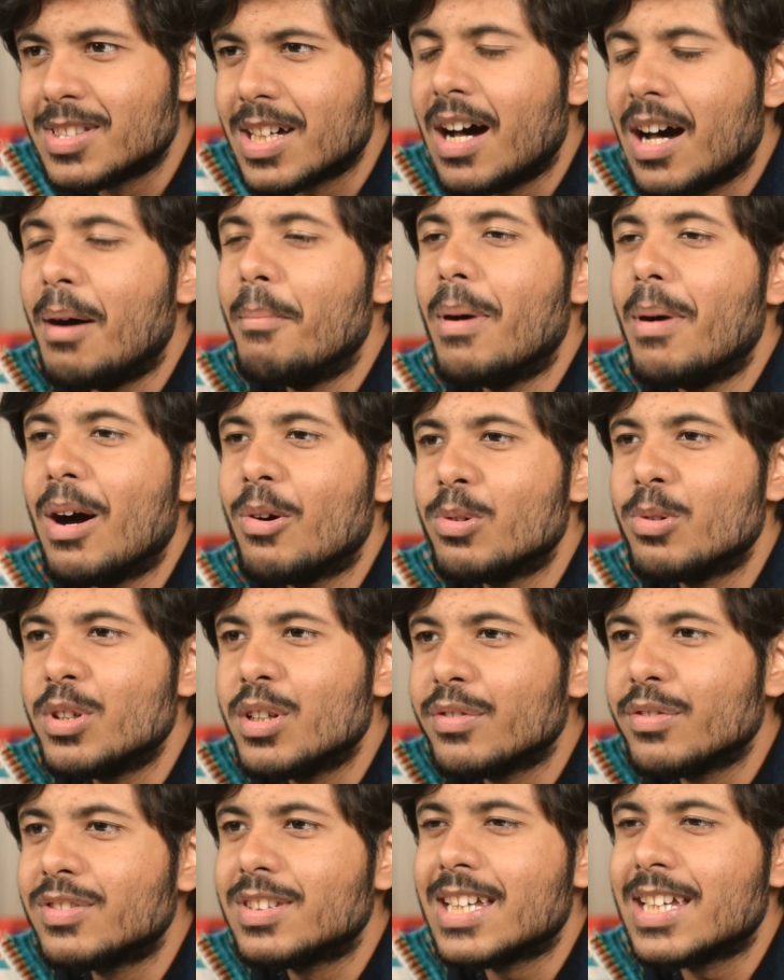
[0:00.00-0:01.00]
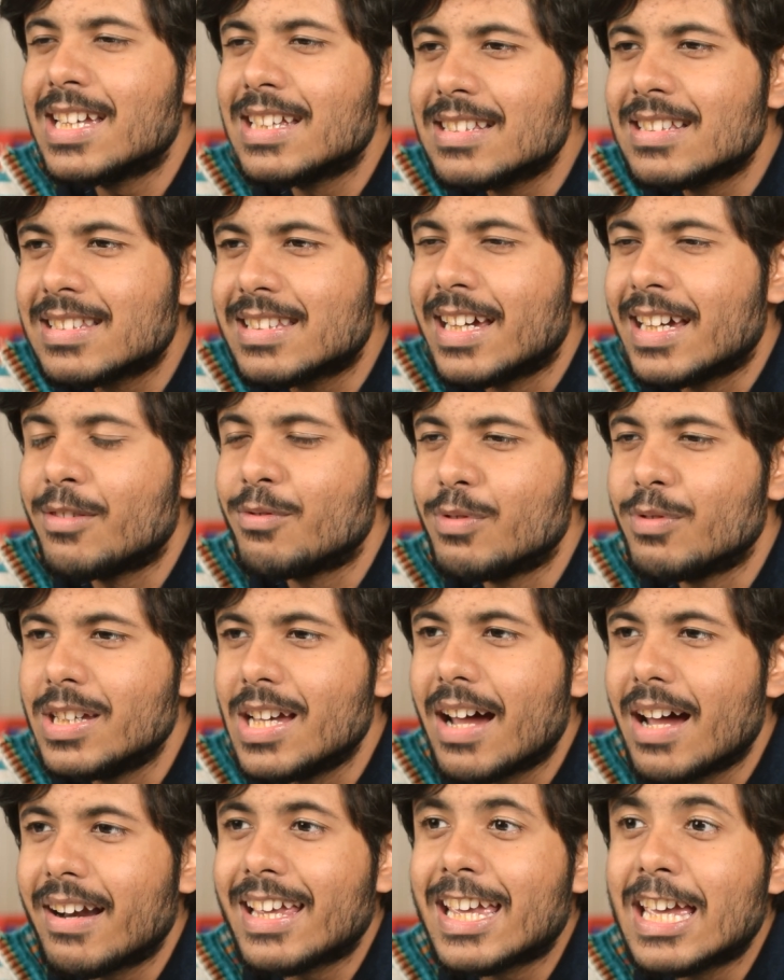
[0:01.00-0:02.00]
the amount of things that
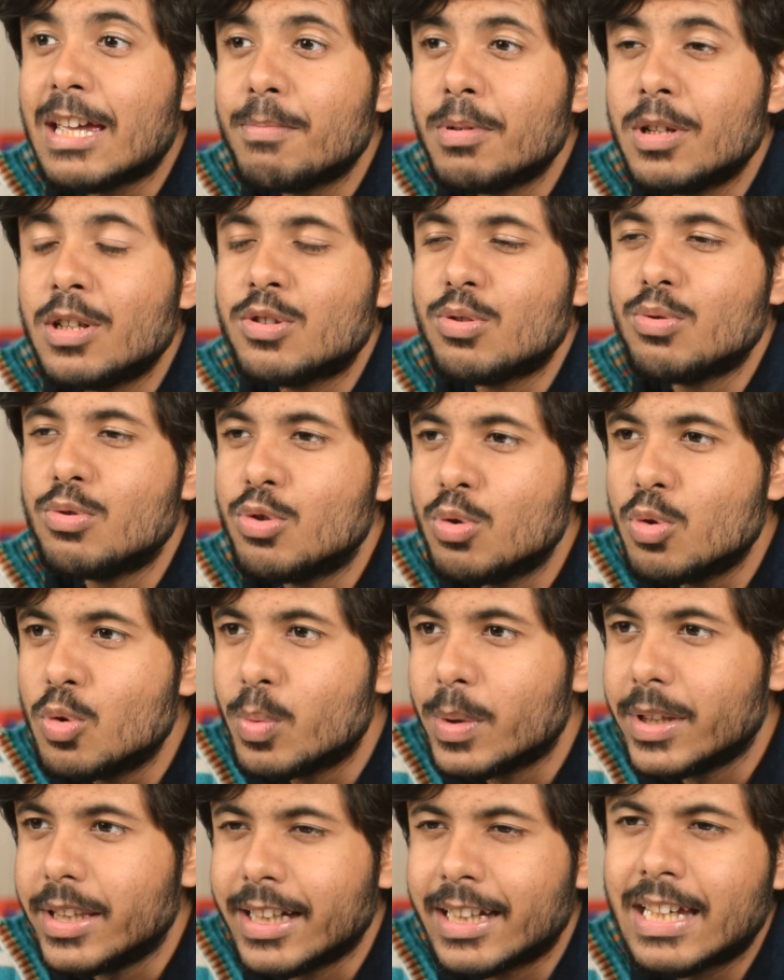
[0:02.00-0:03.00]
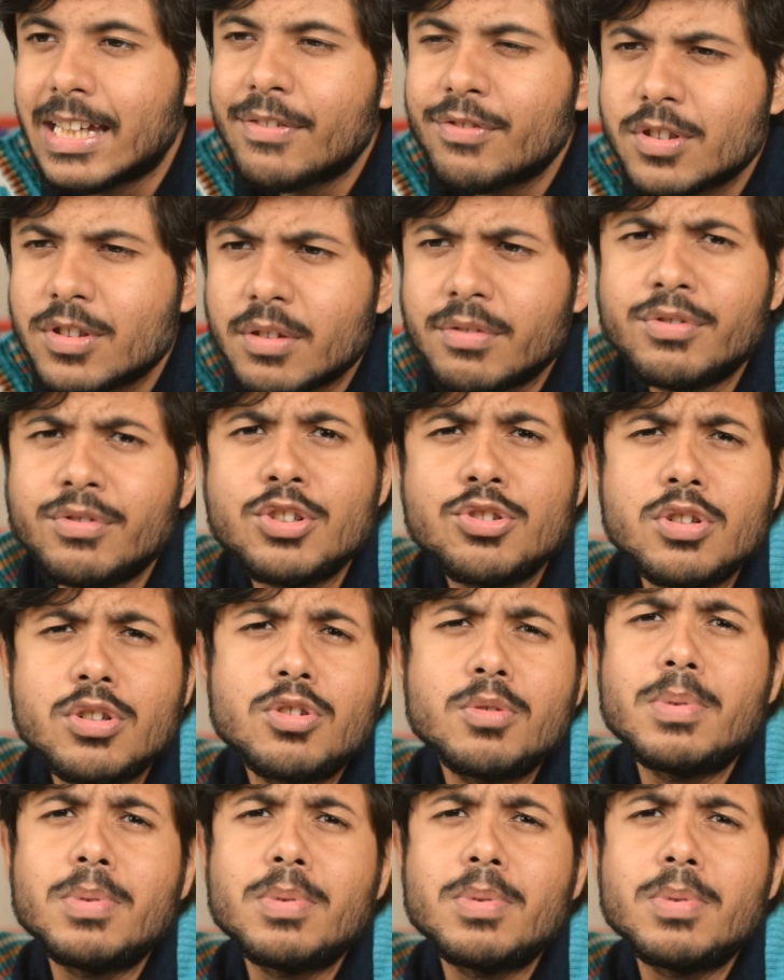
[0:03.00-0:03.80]
we are able to do with the gift of vision,